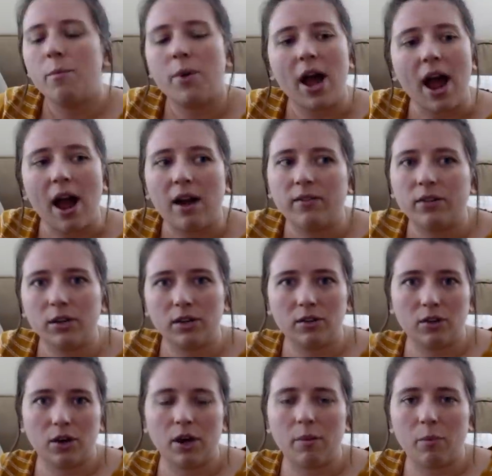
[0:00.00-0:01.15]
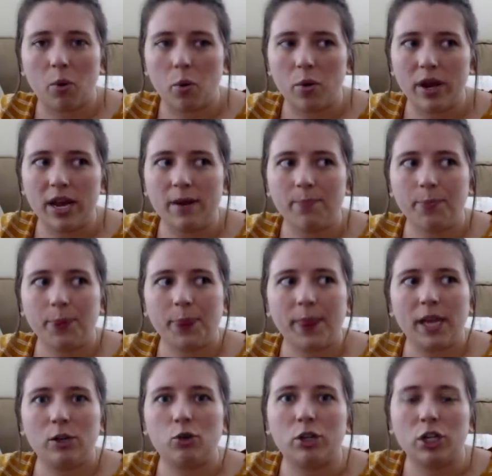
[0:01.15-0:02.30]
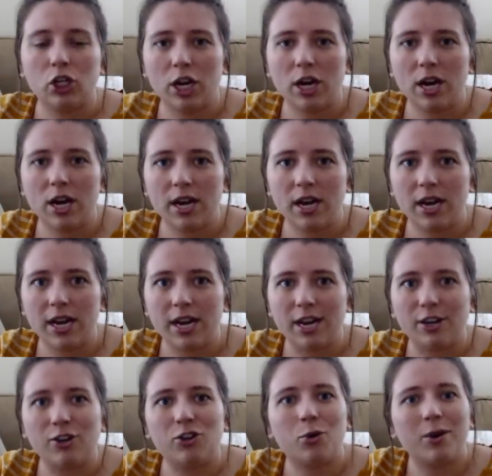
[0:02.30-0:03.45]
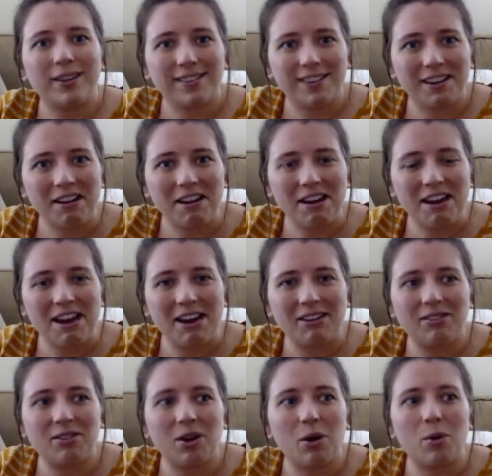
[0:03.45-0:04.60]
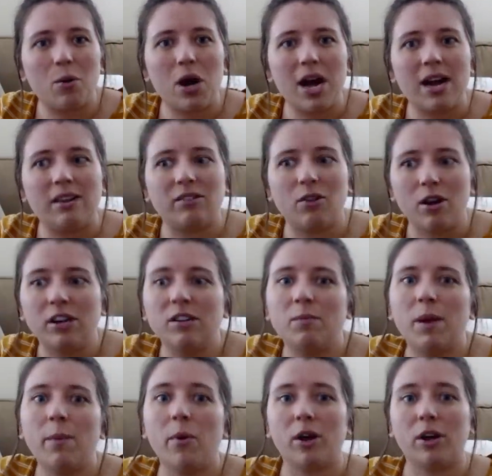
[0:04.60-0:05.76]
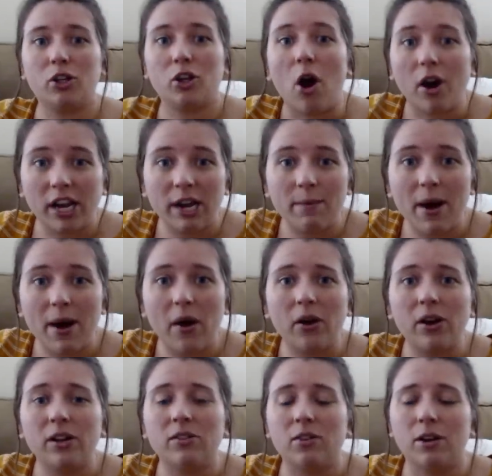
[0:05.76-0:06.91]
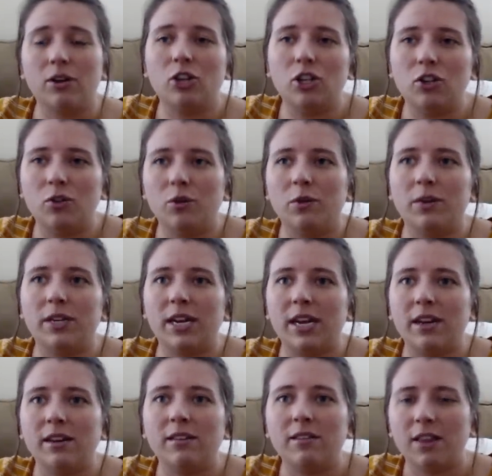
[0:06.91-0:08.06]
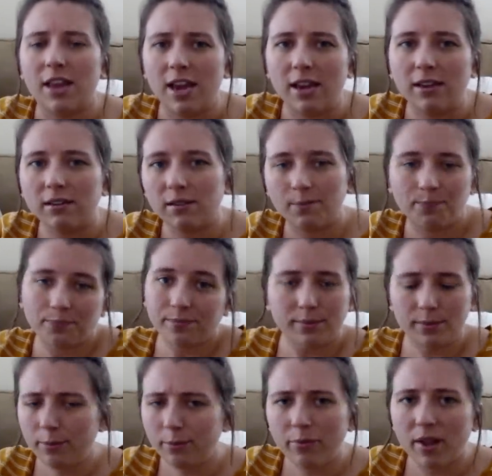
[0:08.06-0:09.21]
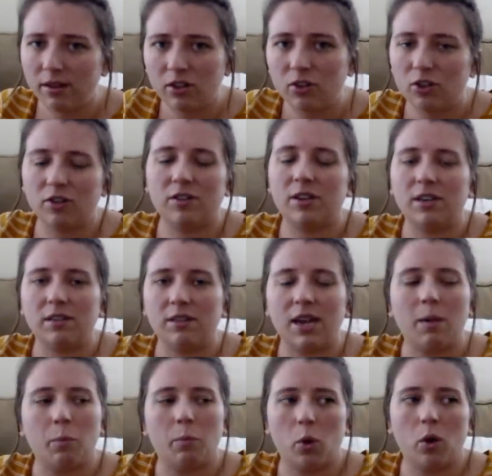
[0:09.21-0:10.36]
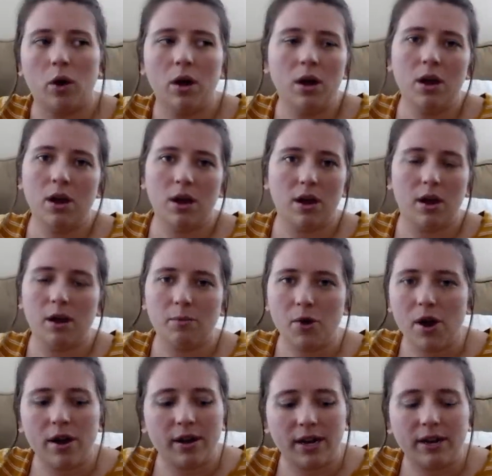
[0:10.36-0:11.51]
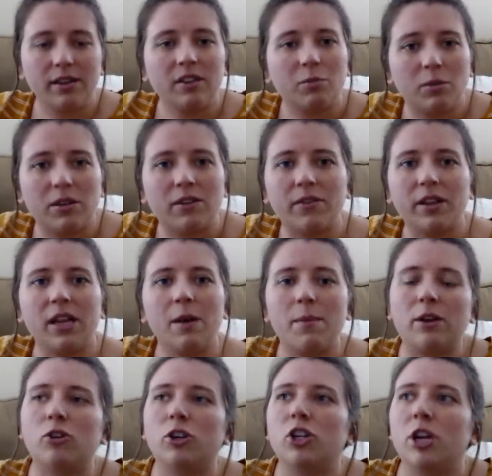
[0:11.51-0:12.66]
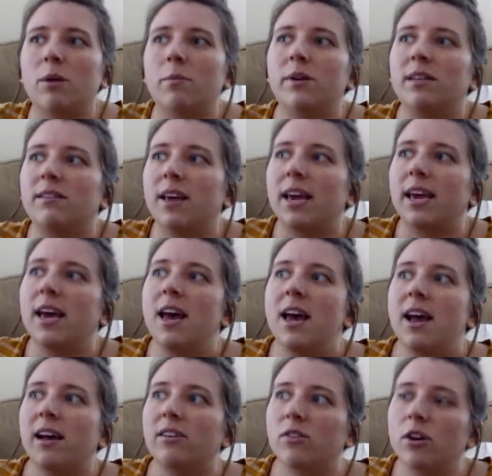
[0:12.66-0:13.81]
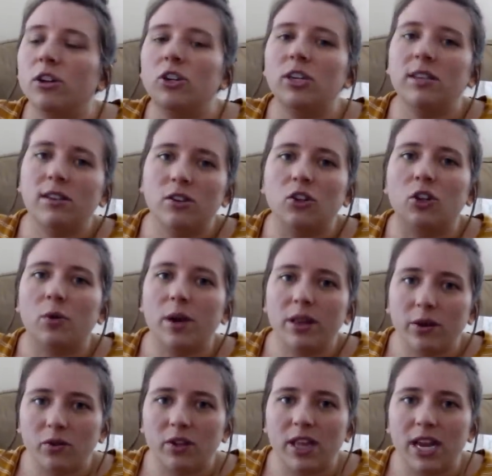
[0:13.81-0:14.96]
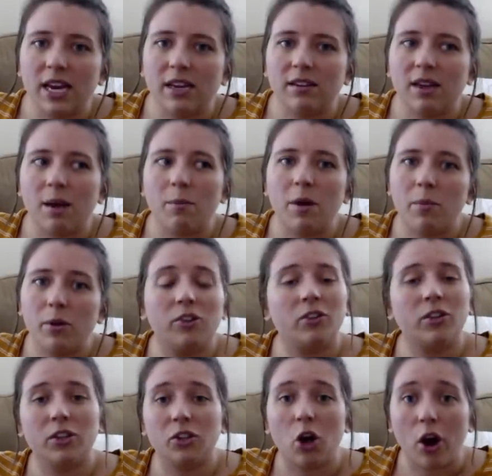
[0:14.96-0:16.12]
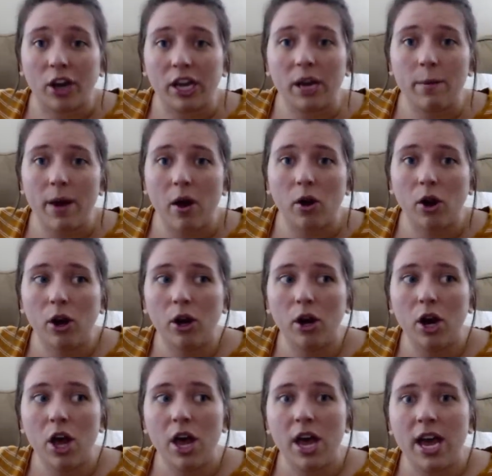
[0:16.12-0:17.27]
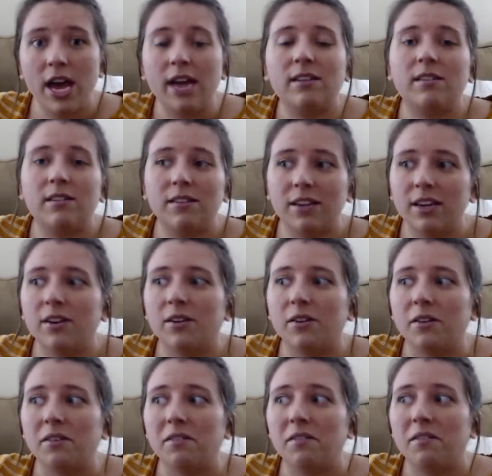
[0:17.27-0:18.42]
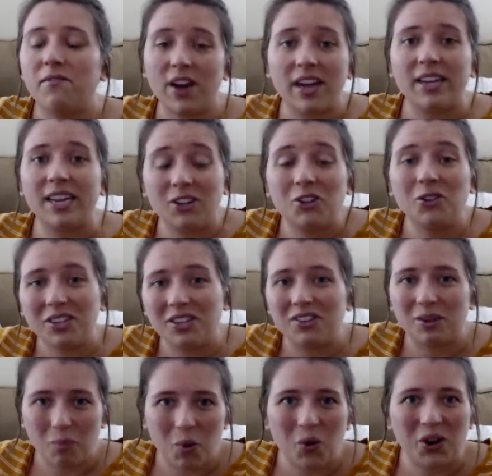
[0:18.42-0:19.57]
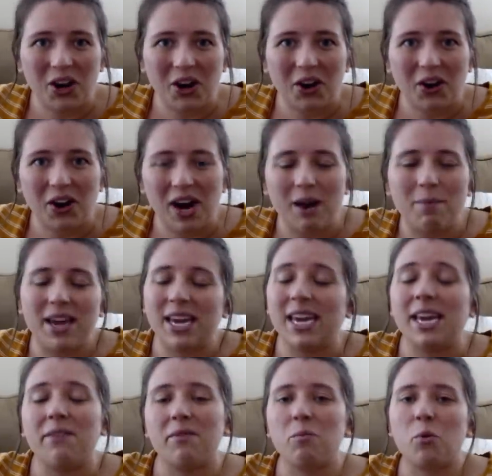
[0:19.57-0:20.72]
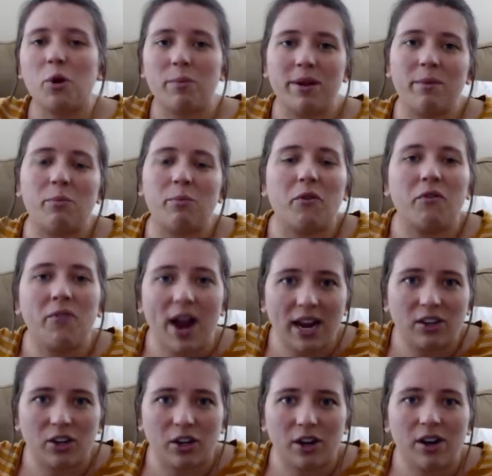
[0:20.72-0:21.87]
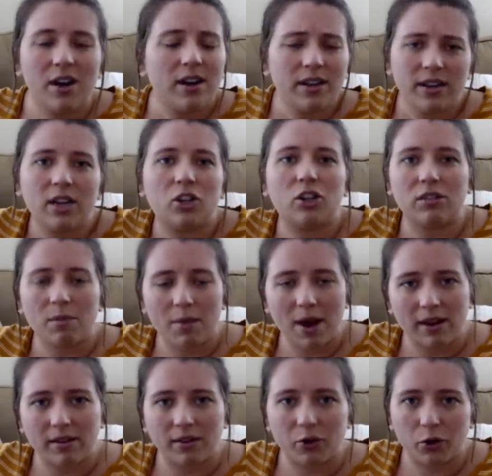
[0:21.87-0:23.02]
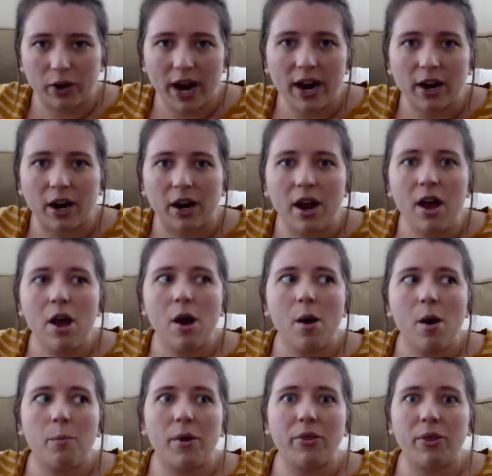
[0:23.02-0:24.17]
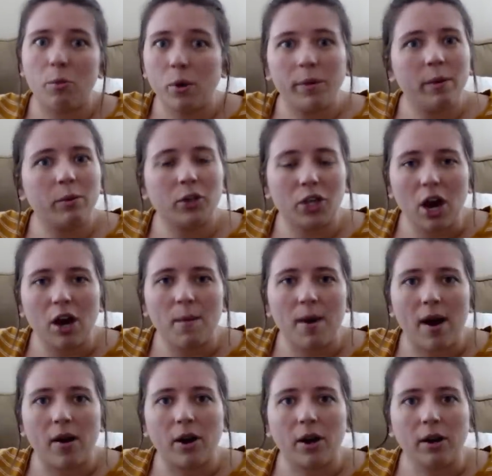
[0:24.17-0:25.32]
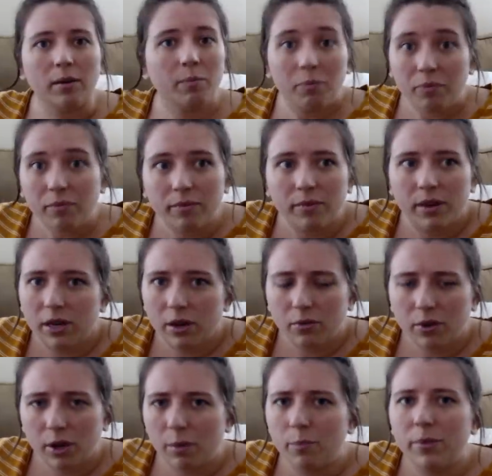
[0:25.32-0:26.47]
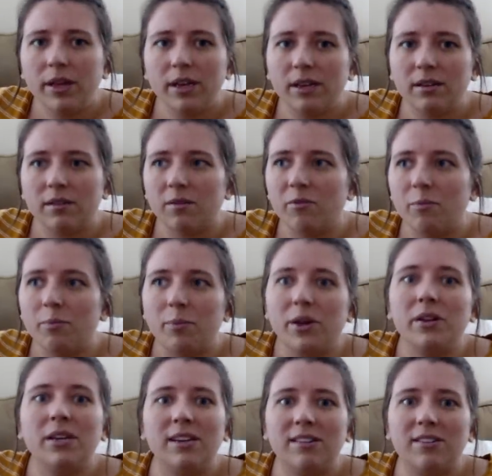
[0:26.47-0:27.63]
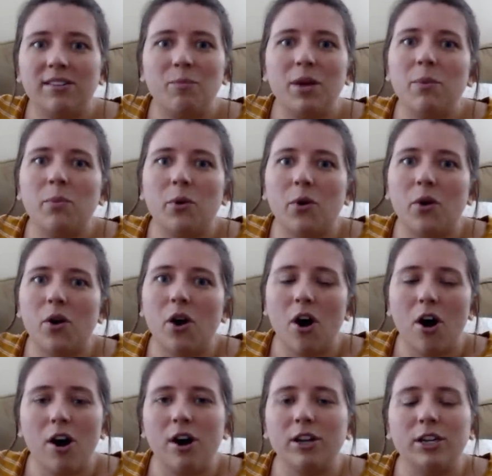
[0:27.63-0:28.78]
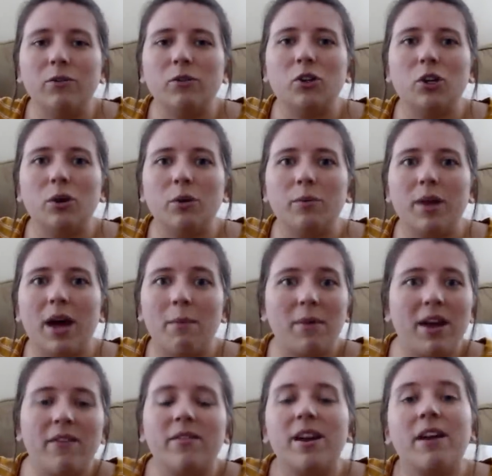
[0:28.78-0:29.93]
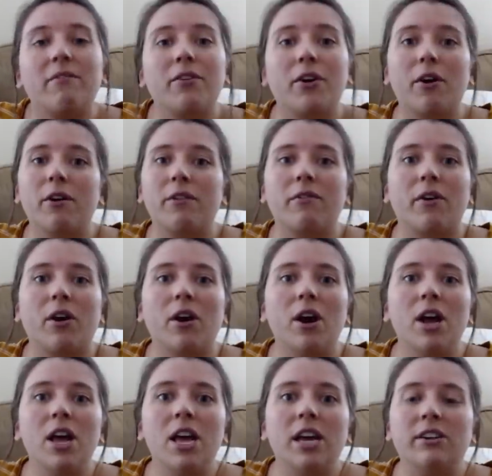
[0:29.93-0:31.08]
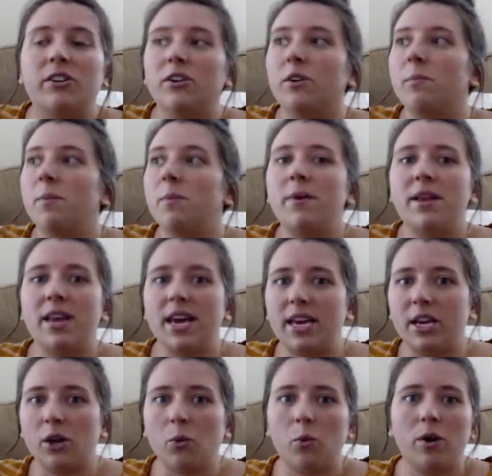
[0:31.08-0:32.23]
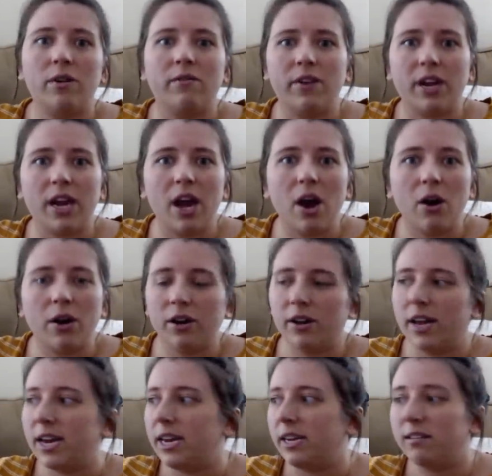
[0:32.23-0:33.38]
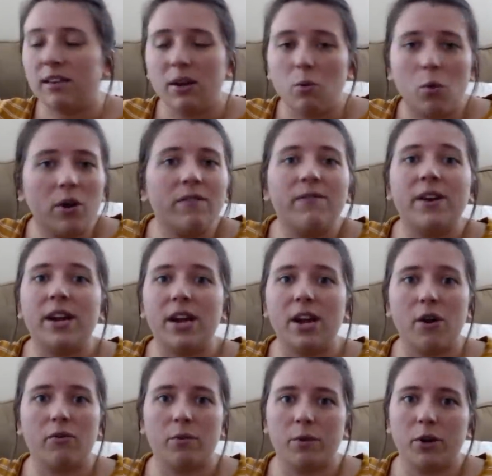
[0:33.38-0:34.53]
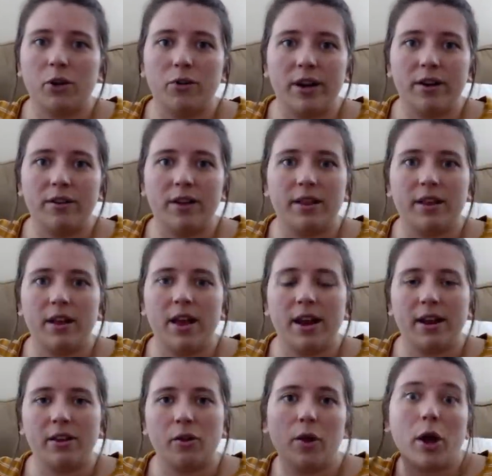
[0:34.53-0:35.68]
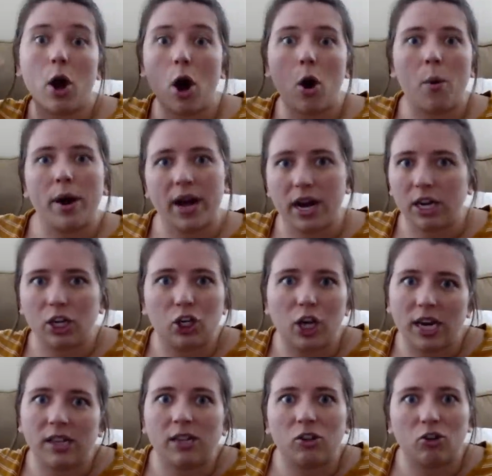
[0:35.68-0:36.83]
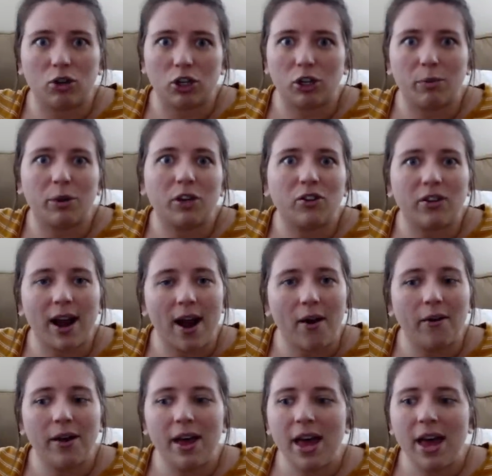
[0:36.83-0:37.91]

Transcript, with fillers: but after a certain point, Trisha enjoys it. And so as long as people are talking about her and as long as she's doing ridiculous things, this is just an example, um, not anything specifically about Trisha, but it's like, as long as she's still doing those things and people are still talking about her, it's still financially supporting her and making even more people find her. Yes, she's a massive creator, but the more people talk about her, you know, there are millions of billions of people on YouTube that may have never heard of her until maybe they hear one video or they he see one video from a creator that they like and they're like, oh, I gotta check this Trisha person out.